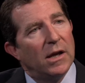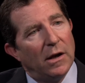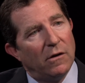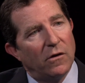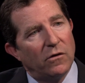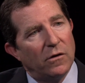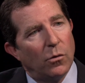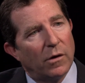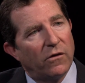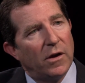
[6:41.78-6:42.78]
In addition to
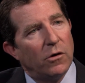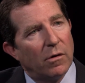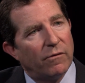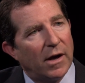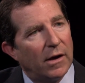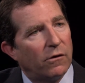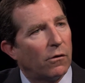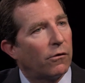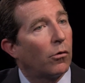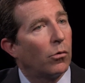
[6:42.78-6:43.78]
our senior
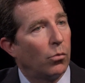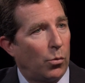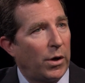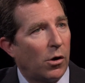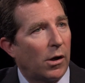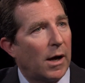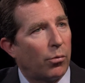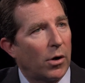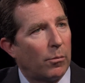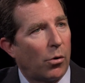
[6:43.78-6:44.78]
advisors, or what we call
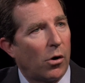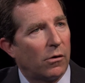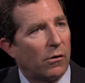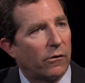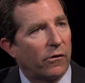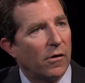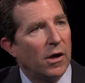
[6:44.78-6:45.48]
operating partners,